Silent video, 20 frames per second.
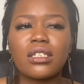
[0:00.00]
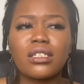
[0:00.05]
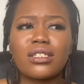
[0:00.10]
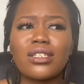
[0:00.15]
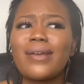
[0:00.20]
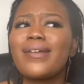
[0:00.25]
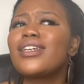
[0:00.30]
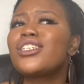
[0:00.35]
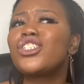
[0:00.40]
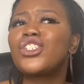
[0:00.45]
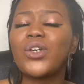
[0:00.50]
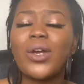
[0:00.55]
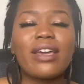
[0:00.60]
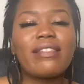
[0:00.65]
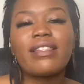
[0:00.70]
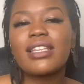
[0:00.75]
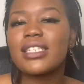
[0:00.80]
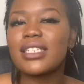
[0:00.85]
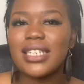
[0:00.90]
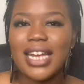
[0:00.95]
So enjoy
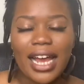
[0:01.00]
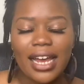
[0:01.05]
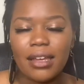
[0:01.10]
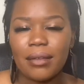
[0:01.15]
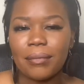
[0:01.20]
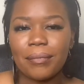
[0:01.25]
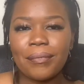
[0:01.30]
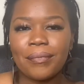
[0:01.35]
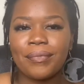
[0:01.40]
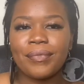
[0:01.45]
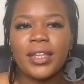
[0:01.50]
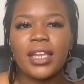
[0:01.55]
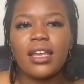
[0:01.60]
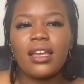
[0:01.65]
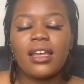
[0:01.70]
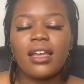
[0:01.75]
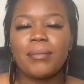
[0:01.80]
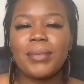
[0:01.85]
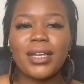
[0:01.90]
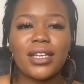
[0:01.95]
this time
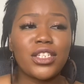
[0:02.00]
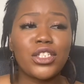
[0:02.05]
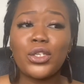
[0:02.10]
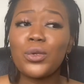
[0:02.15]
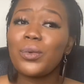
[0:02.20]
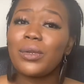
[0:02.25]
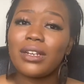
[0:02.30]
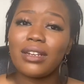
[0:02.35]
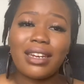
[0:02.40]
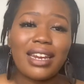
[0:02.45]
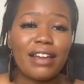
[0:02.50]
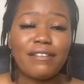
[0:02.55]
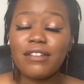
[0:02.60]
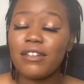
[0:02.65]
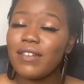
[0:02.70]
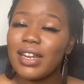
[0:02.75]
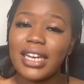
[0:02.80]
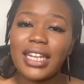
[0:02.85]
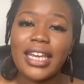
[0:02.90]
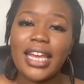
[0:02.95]
because you'll never
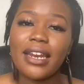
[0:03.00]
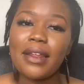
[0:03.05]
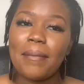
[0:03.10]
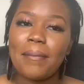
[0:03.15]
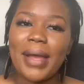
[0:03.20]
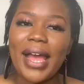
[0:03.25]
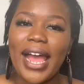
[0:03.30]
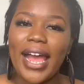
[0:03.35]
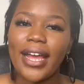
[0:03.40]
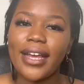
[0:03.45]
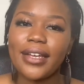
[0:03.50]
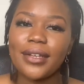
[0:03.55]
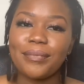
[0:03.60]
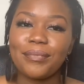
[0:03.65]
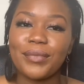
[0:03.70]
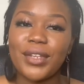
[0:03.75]
really get it back